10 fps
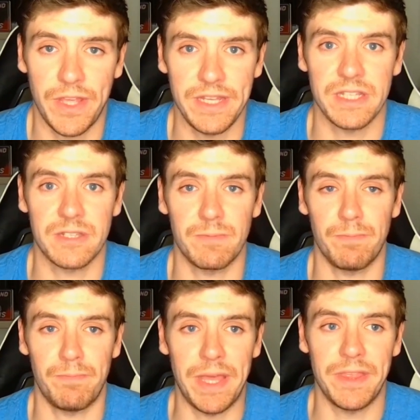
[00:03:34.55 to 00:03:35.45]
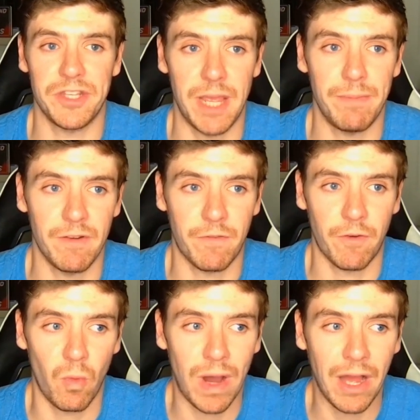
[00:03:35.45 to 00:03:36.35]
He's been the champion
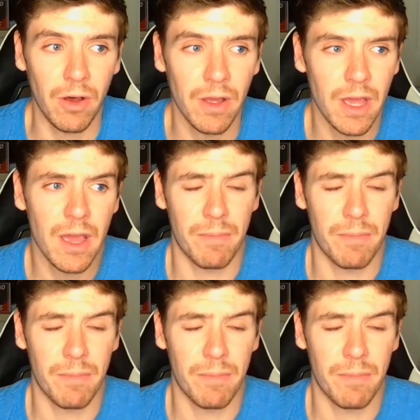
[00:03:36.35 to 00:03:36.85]
for a while.